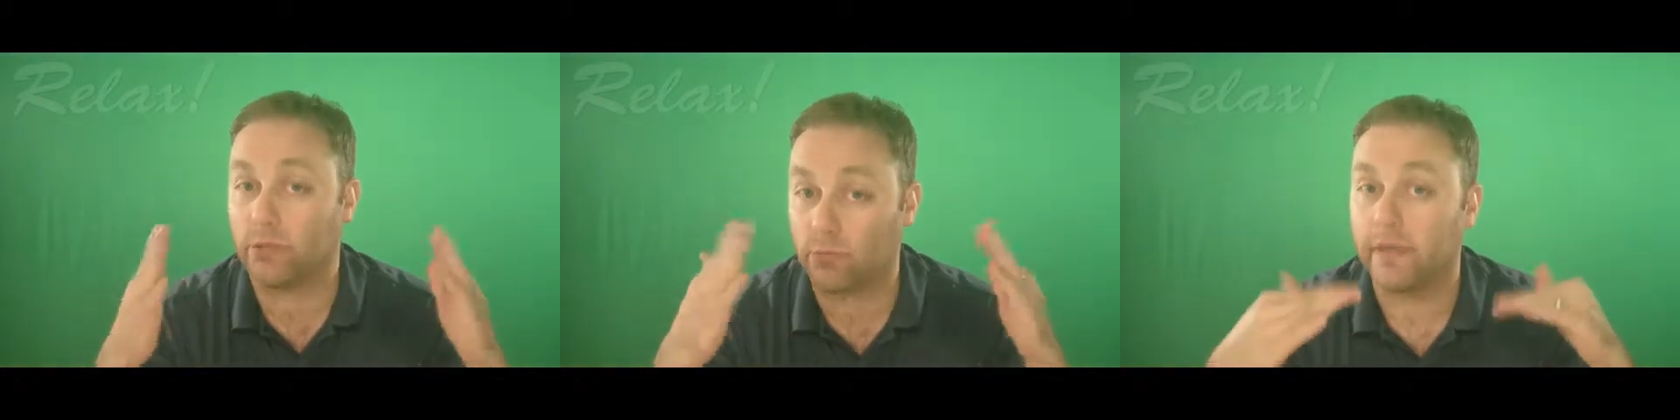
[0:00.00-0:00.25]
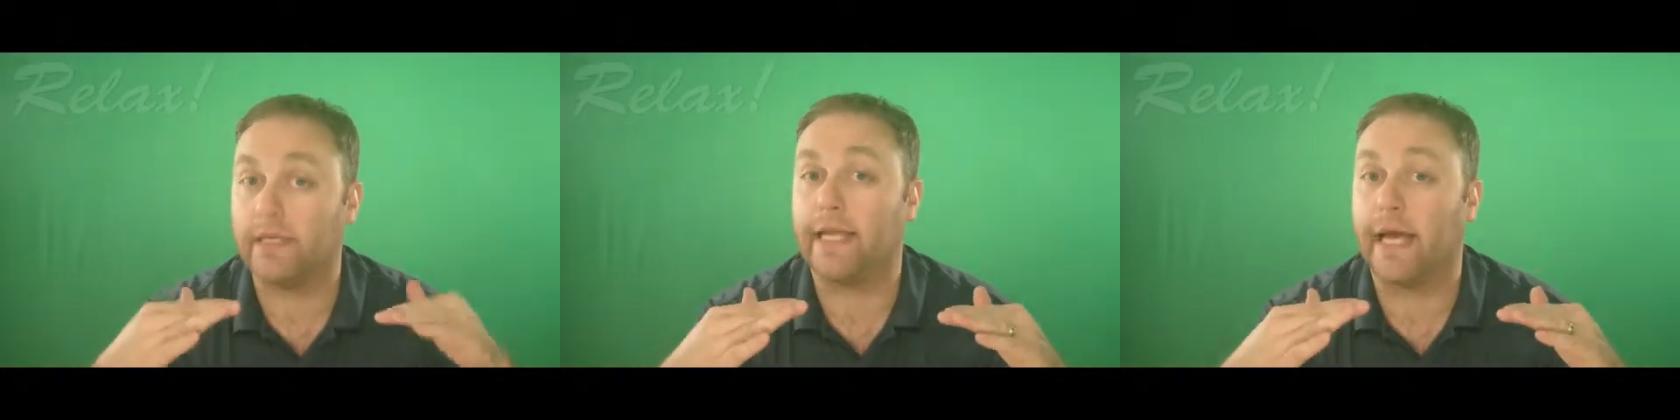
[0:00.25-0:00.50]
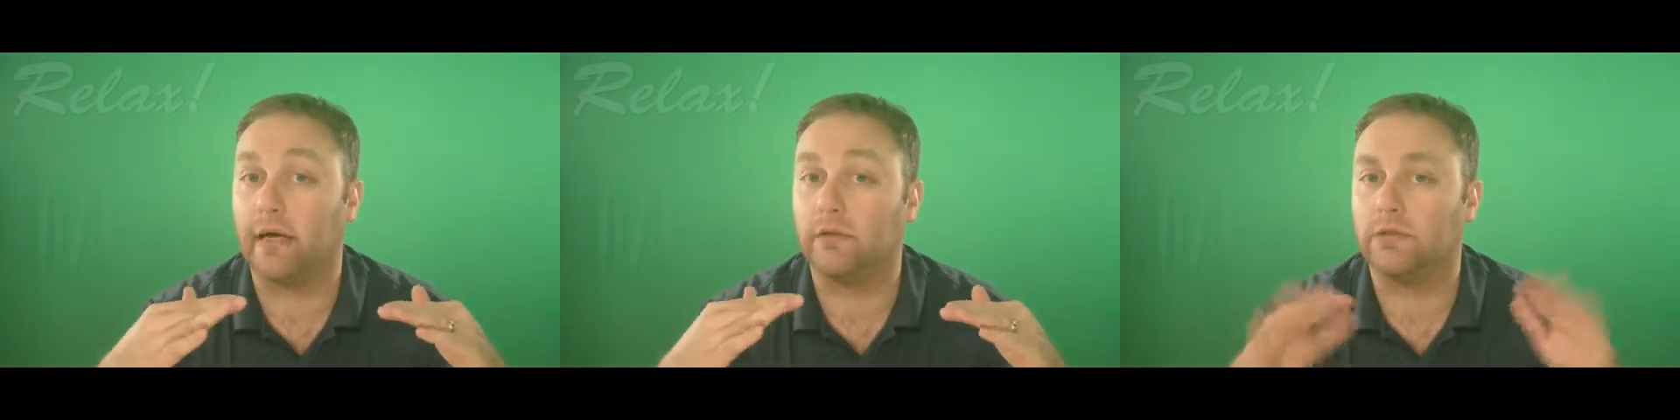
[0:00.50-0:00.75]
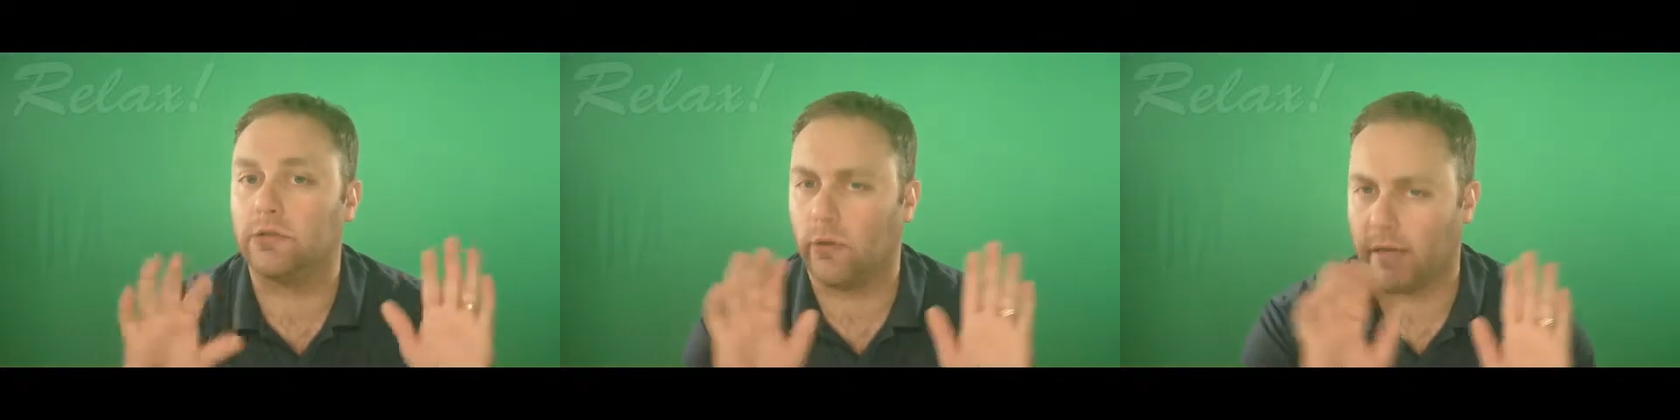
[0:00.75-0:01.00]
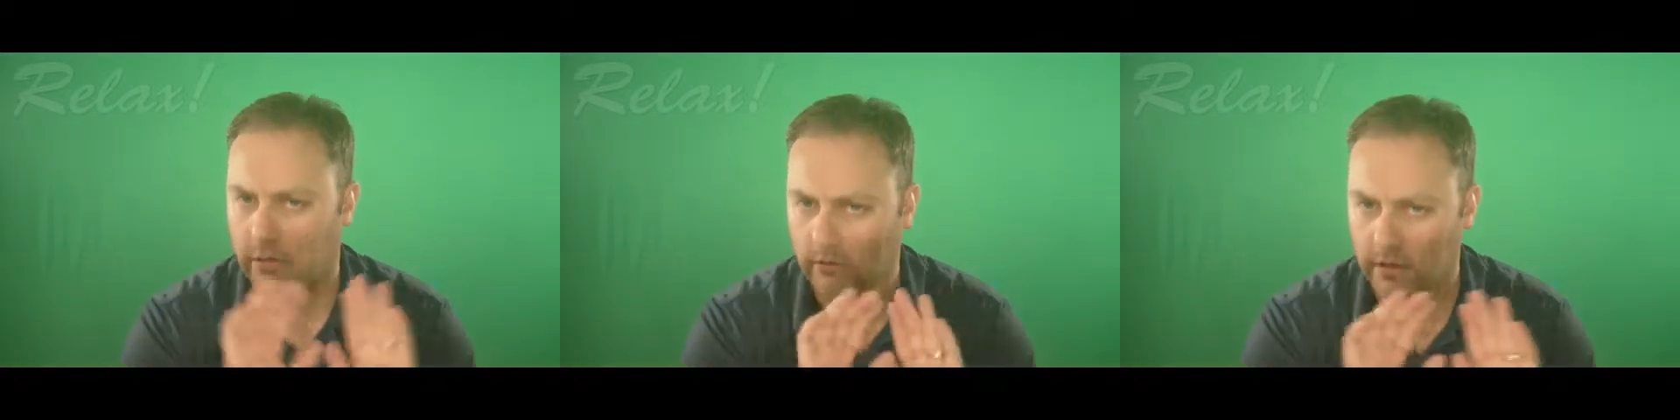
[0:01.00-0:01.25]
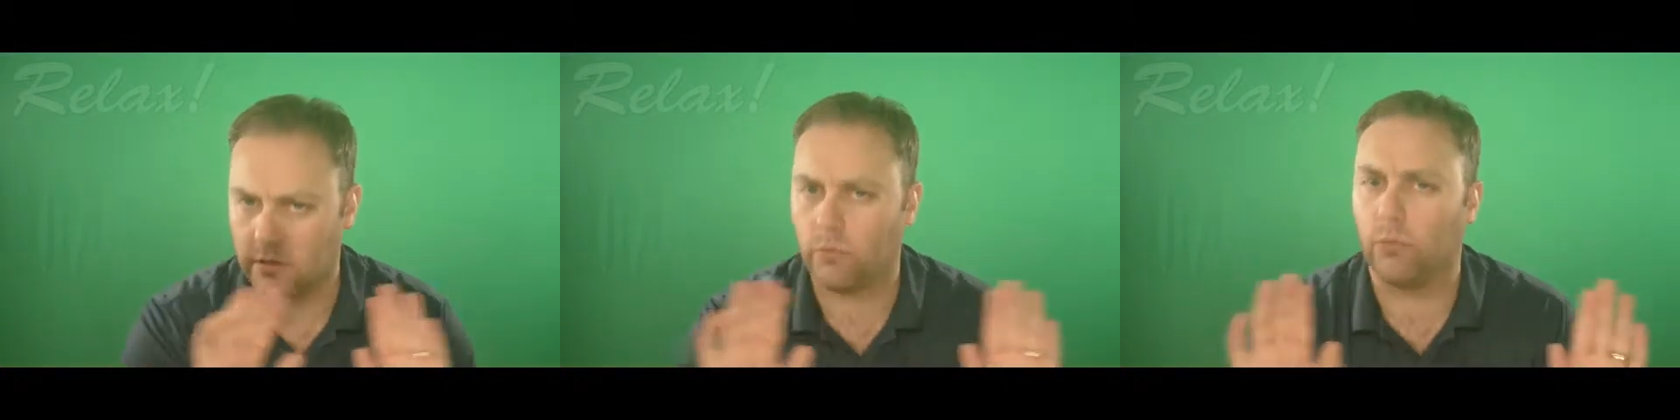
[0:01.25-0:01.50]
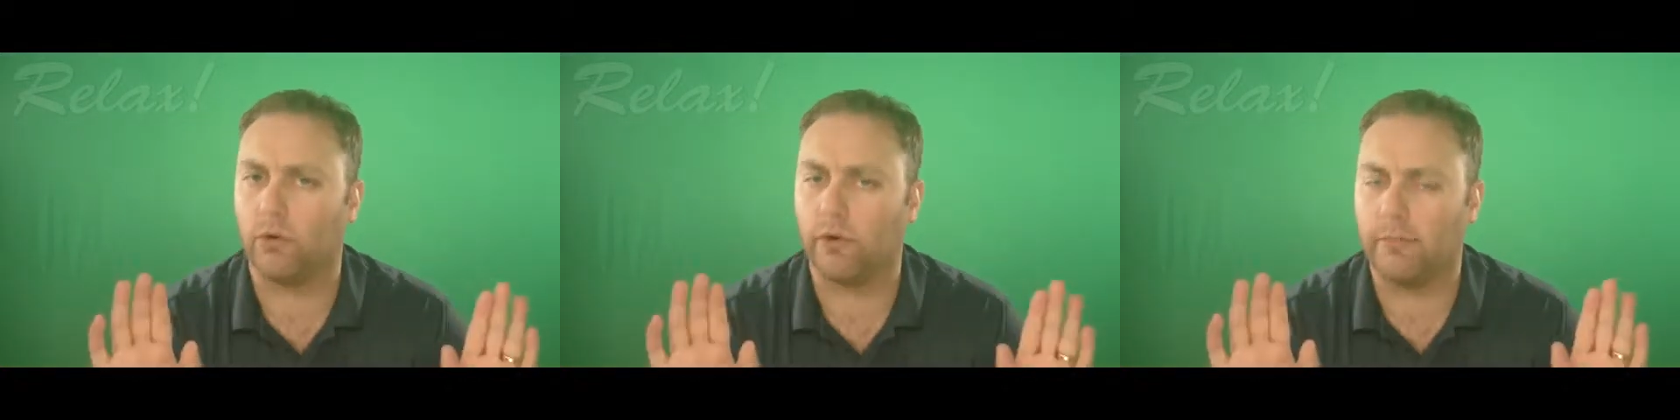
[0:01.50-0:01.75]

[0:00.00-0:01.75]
it's written down, so I don't need to worry